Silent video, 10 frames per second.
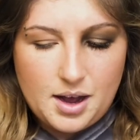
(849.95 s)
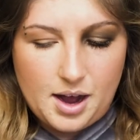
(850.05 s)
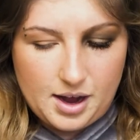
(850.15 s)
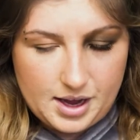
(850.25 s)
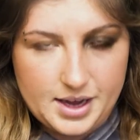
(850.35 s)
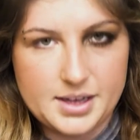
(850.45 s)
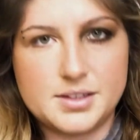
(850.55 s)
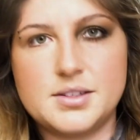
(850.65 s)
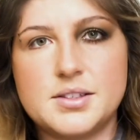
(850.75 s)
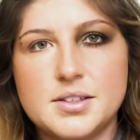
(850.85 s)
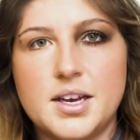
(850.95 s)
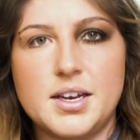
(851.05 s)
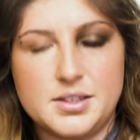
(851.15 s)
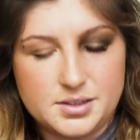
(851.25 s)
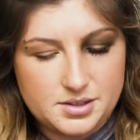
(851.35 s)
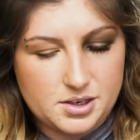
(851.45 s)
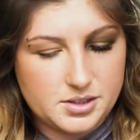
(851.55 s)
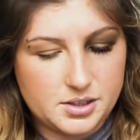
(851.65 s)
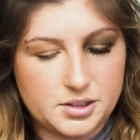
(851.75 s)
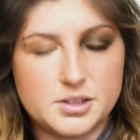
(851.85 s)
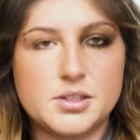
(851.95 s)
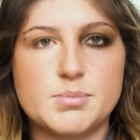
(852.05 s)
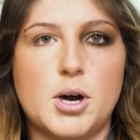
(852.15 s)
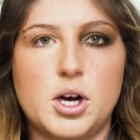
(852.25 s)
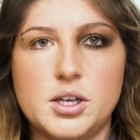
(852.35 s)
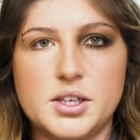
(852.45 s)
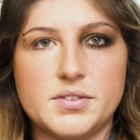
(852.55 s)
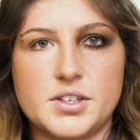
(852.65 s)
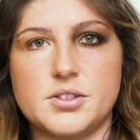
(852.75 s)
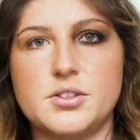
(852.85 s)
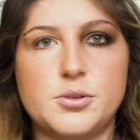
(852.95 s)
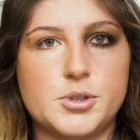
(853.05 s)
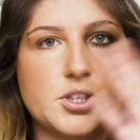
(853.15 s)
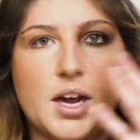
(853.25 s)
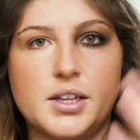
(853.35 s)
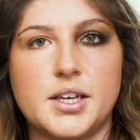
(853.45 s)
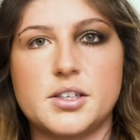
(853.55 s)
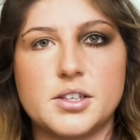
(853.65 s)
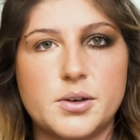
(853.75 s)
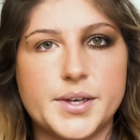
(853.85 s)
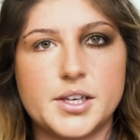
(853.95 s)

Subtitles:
eyes can start to look small if there's too much eyeliner going